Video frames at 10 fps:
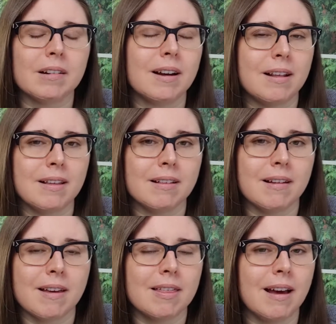or anything
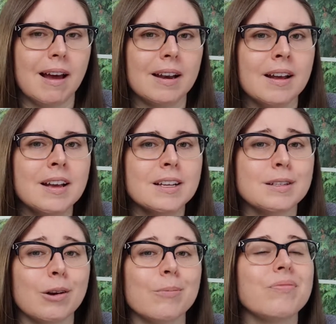like that.
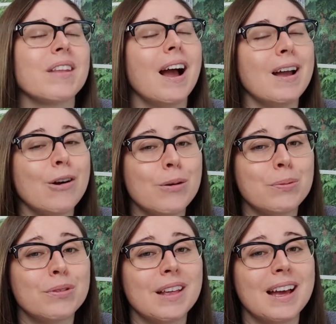So I
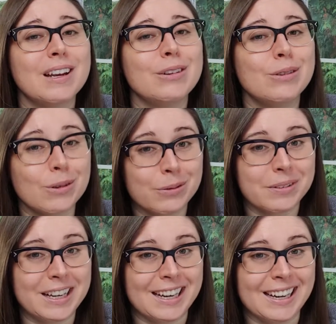hope that your
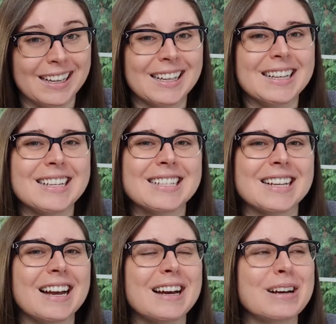reading
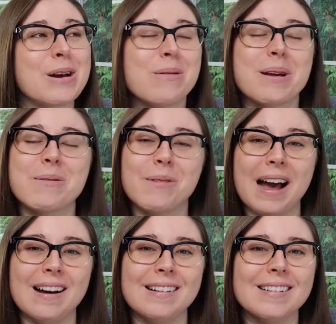is uh, going
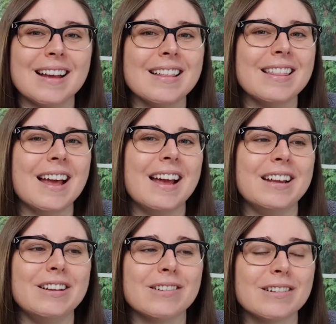well and
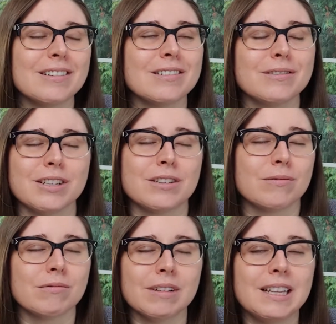that you're just
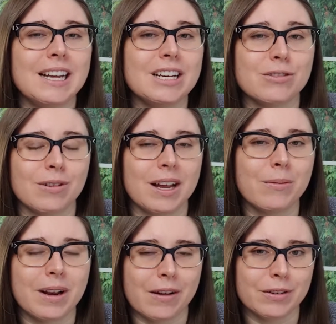really
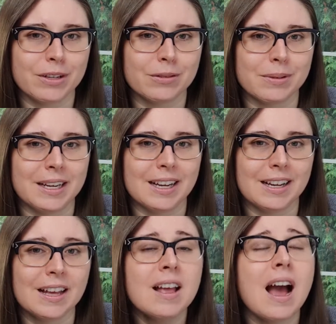enjoying whatever you're
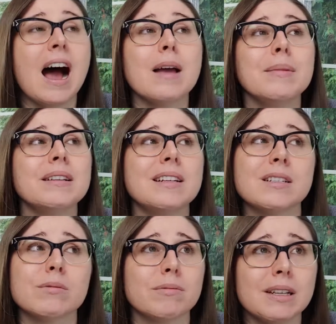reading. I'm at
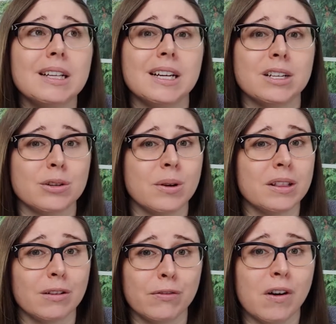least really
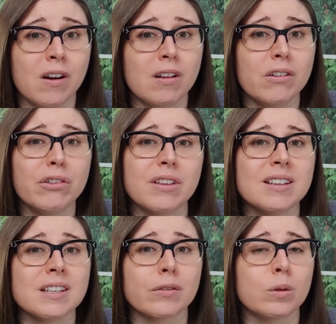enjoying the fall.
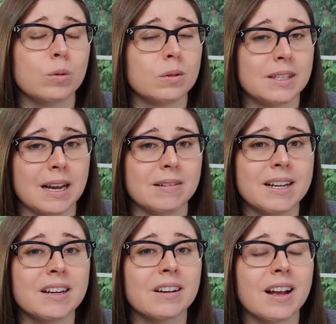Things have cooled
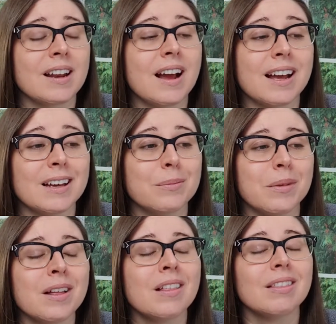down here and I
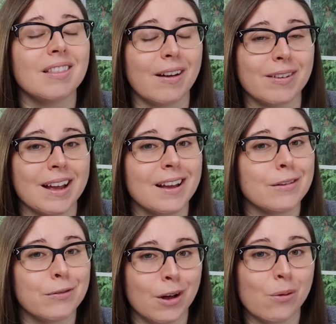am loving
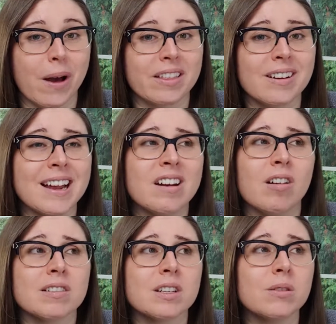fall weather and
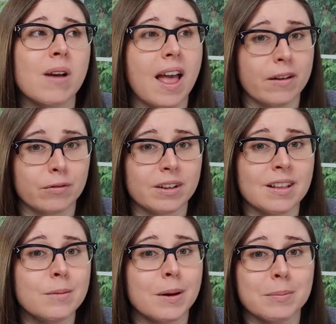also
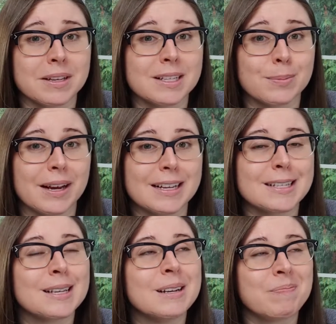everything pumpkin
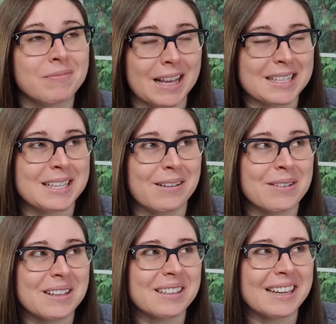spice that's
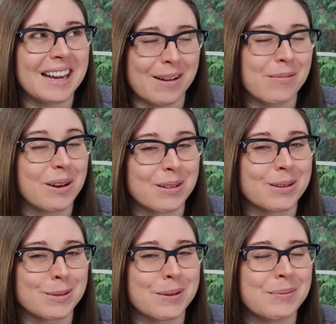definitely I'm one of
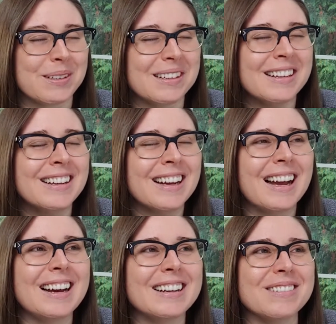those people.
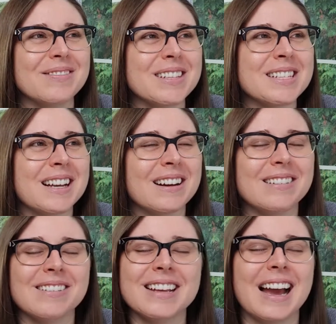Um,
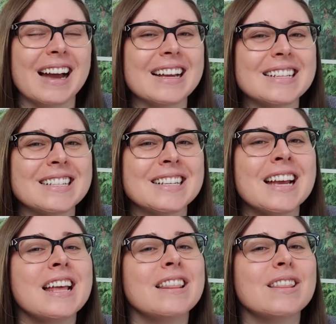so yeah, it's
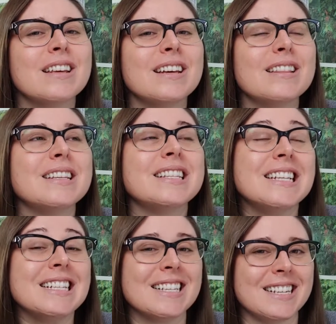the the
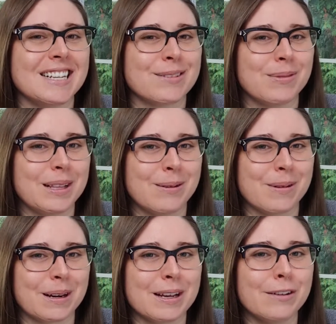season is really
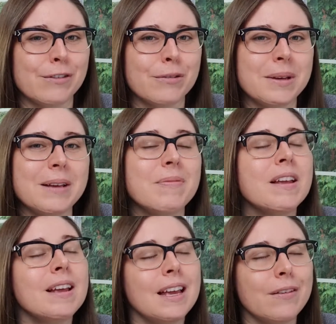working for me,
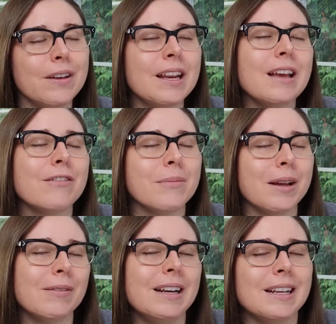even if
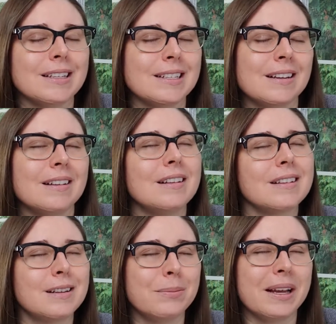my reading is still a
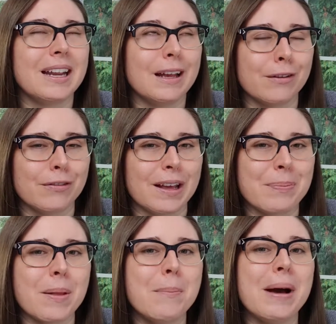little bit
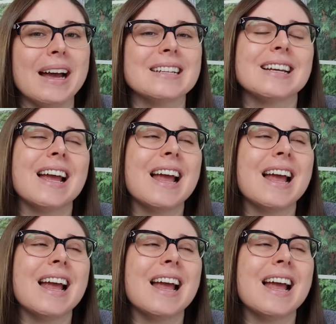iffy. But